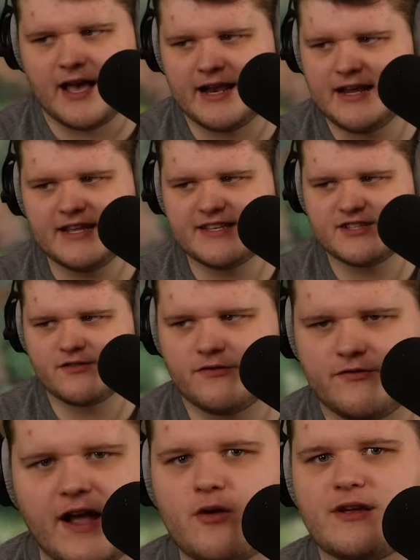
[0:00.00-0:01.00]
and it is
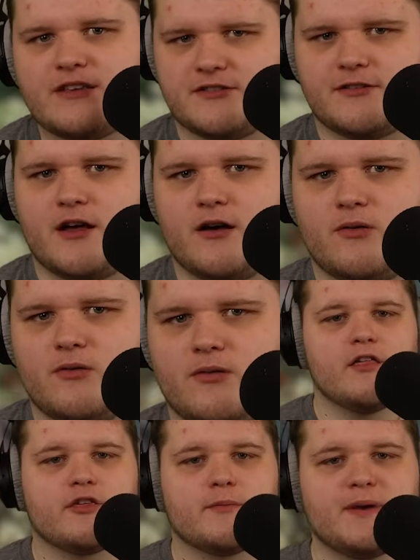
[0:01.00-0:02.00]
very slow.
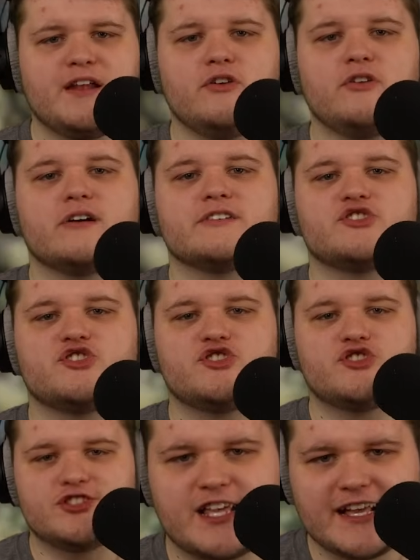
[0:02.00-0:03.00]
The middle
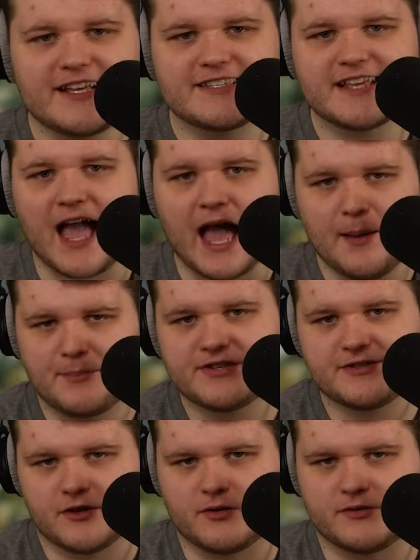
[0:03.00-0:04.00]
six
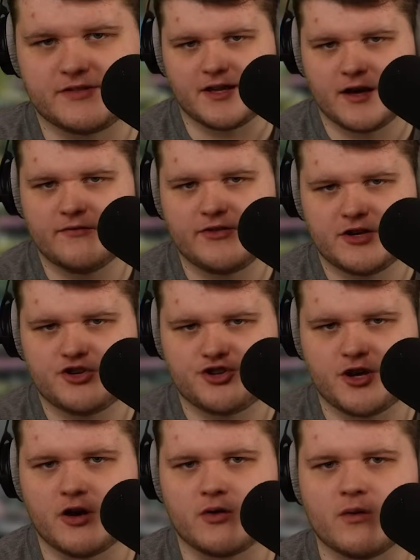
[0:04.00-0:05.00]
episodes of this
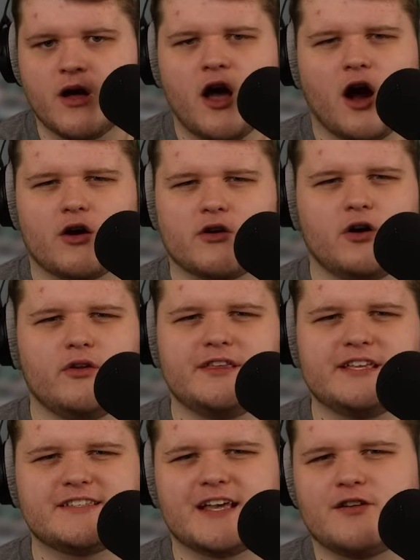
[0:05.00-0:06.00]
show are all
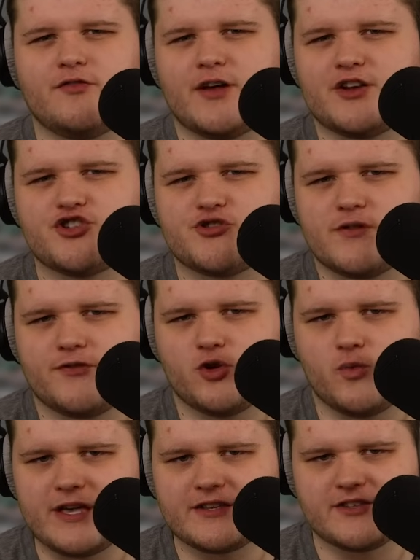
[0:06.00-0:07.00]
these adventure of the
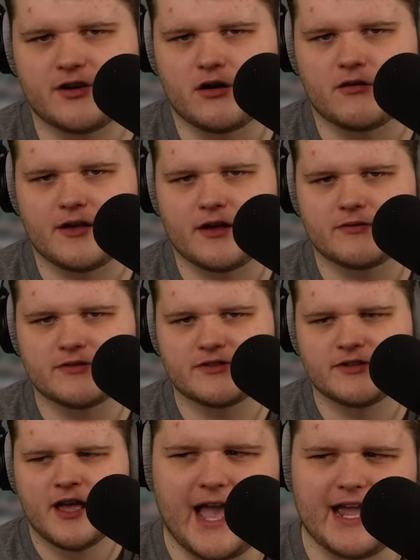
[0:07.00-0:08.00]
week
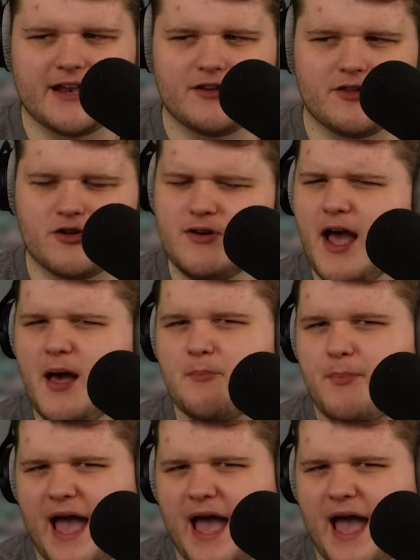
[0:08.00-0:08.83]
scenarios. And they're not